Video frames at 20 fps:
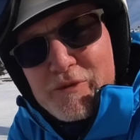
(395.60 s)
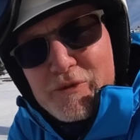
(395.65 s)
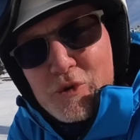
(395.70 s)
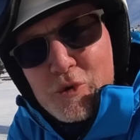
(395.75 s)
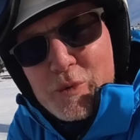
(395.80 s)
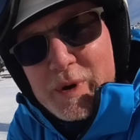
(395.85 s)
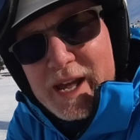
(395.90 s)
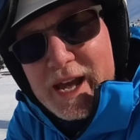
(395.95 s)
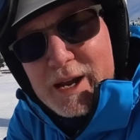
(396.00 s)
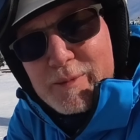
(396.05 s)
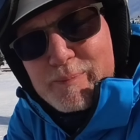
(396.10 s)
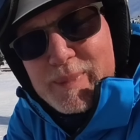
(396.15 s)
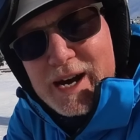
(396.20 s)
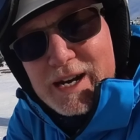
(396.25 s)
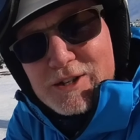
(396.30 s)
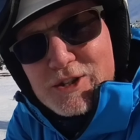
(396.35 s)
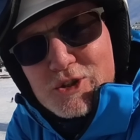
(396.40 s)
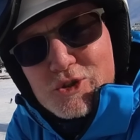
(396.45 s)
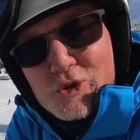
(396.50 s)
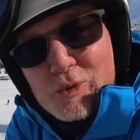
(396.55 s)
before we head
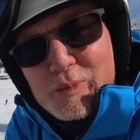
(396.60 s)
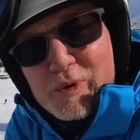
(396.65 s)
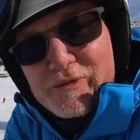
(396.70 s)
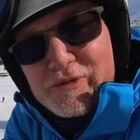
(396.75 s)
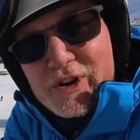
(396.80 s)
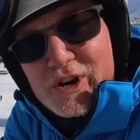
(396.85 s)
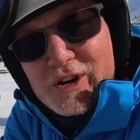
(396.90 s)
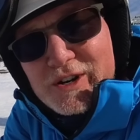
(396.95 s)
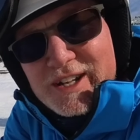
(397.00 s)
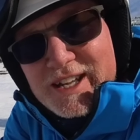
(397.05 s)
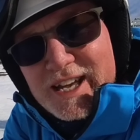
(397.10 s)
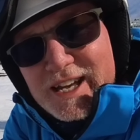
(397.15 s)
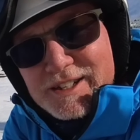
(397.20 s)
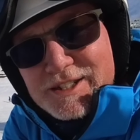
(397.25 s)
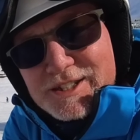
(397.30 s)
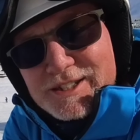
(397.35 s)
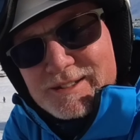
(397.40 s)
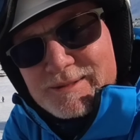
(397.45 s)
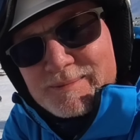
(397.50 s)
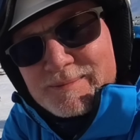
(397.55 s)
back to drop off our
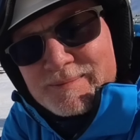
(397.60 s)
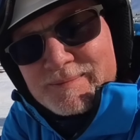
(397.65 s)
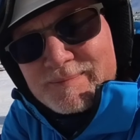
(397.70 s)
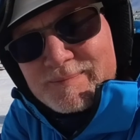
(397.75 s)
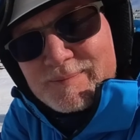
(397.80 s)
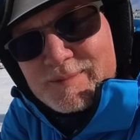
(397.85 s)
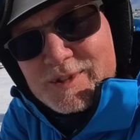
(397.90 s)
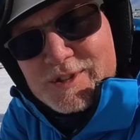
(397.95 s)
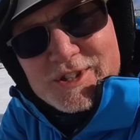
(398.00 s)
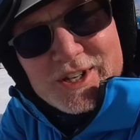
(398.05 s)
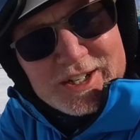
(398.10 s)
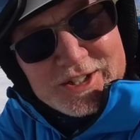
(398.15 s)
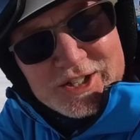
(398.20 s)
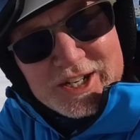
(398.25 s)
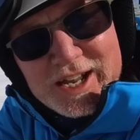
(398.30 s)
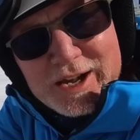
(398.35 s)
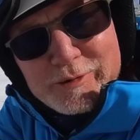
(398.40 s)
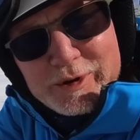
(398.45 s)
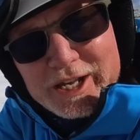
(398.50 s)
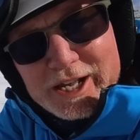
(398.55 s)
kit. So
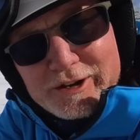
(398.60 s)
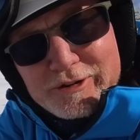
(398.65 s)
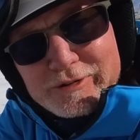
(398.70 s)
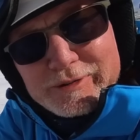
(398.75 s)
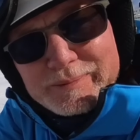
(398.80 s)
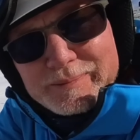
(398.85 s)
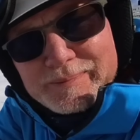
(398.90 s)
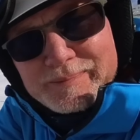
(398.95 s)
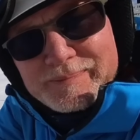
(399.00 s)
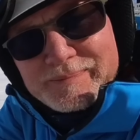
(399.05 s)
see how we get on.